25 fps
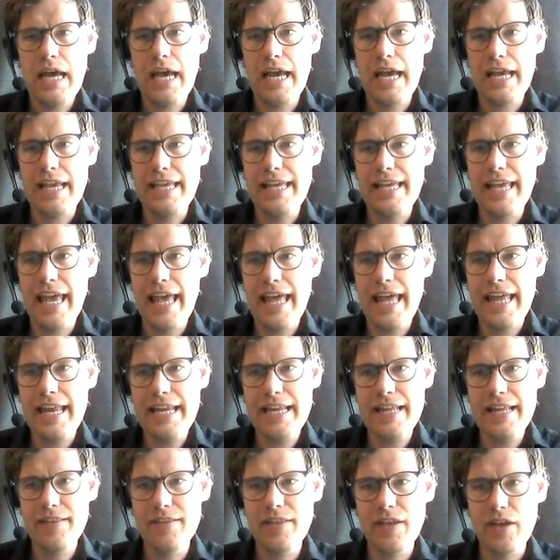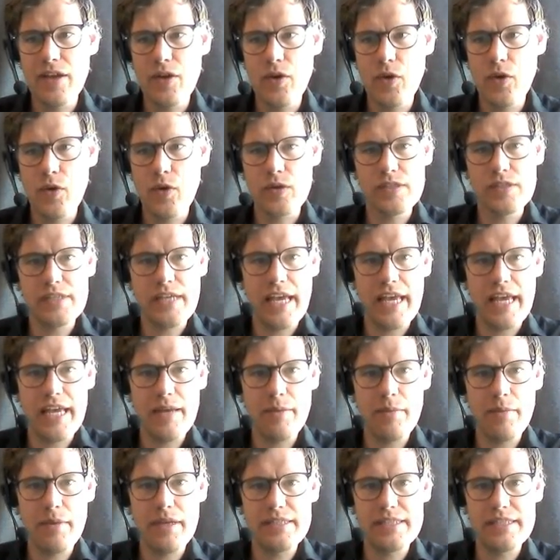Again, the course
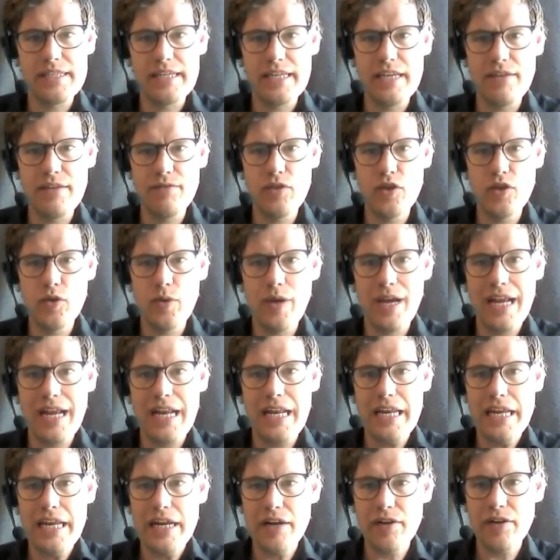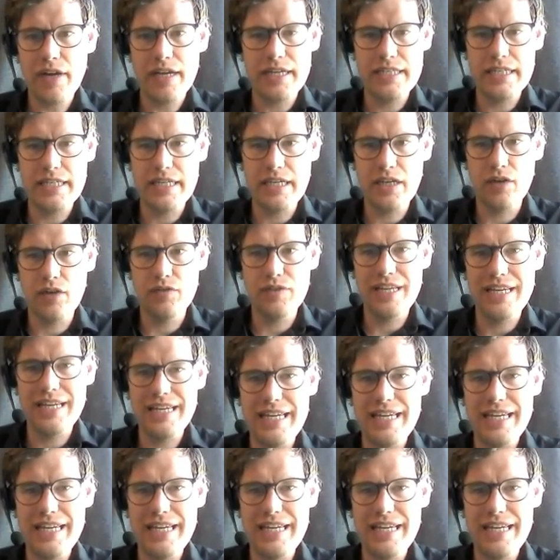aim is to give you a clear idea of the